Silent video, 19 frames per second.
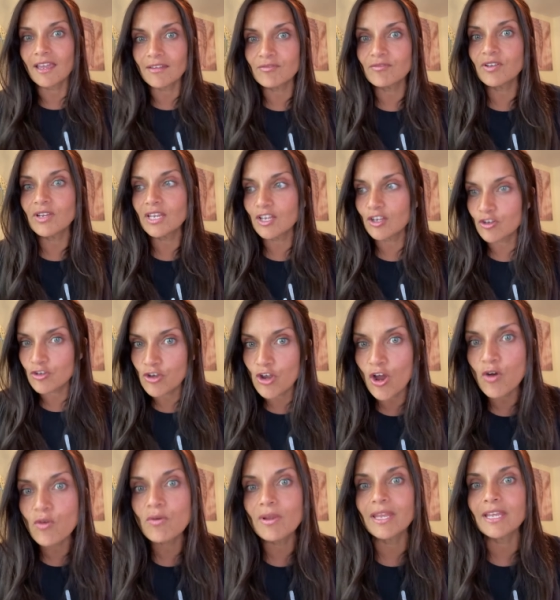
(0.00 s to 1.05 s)
every
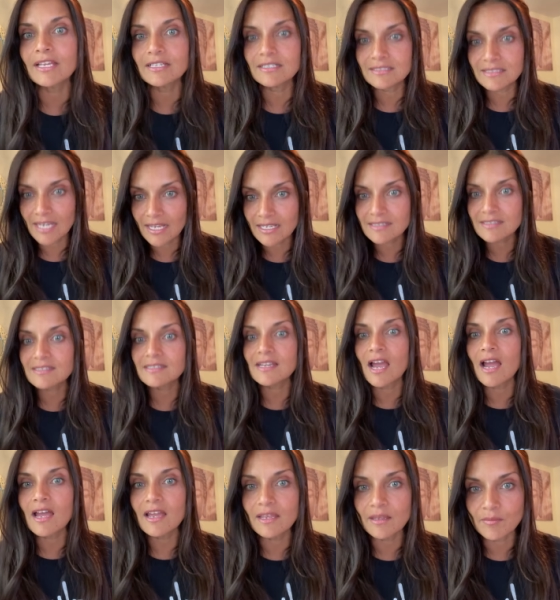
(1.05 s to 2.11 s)
knowing takes
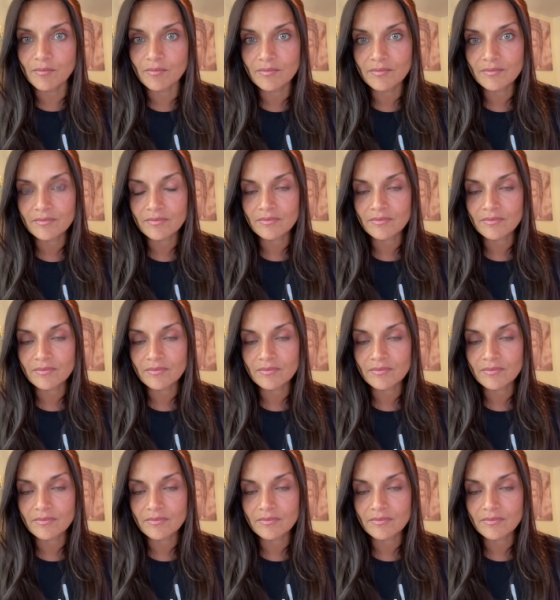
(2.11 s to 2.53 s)
time.